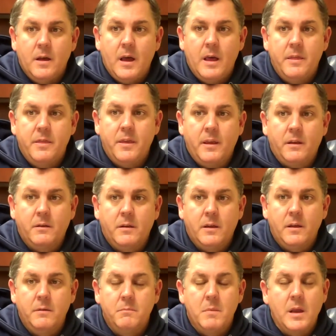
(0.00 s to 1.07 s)
I think
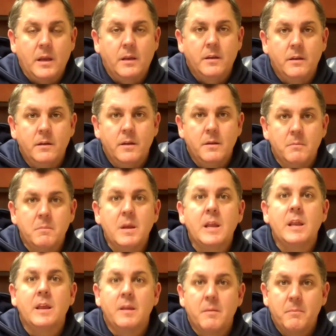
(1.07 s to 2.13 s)
can make an
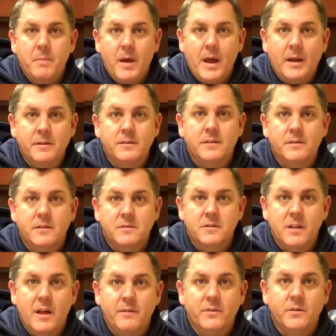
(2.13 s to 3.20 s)
immediate impact at this
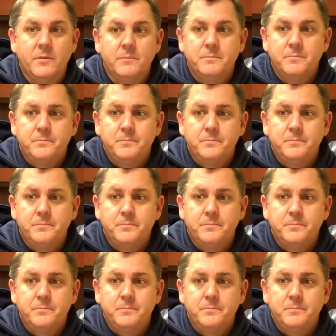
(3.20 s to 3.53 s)
level.